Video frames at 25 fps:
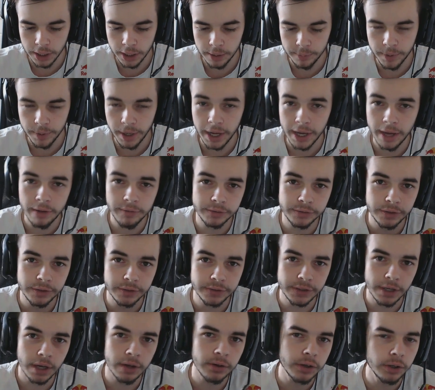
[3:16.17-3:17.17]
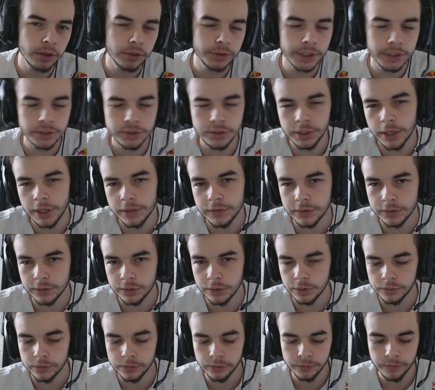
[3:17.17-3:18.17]
I have a discount code that you guys can
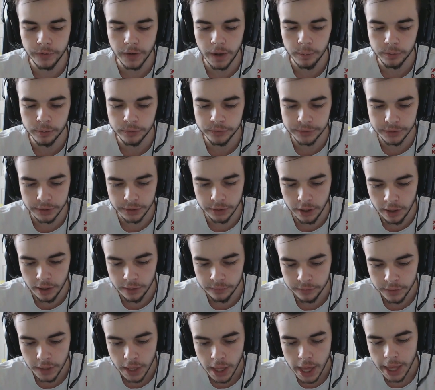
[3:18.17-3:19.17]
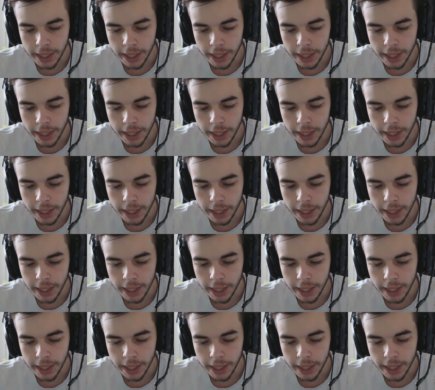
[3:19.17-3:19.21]
use for 5% off.